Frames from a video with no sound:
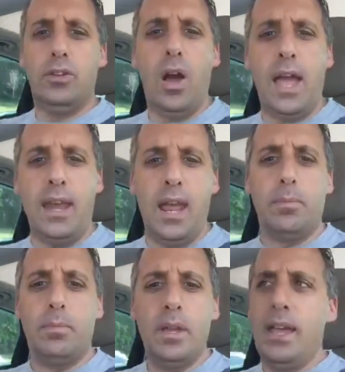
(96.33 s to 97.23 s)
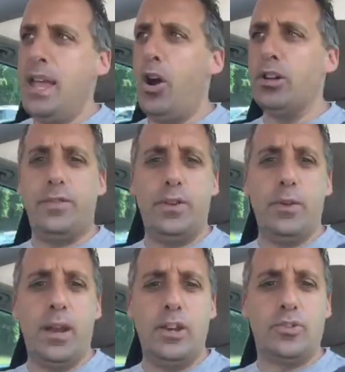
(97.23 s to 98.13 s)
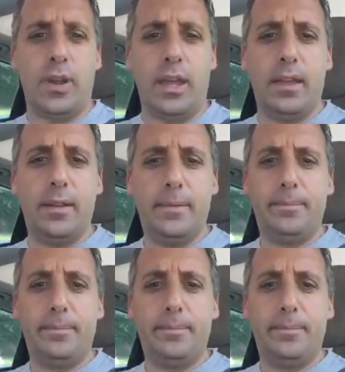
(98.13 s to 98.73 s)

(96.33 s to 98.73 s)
Go ahead, hit them. Hit hearts if you knew I didn't drink.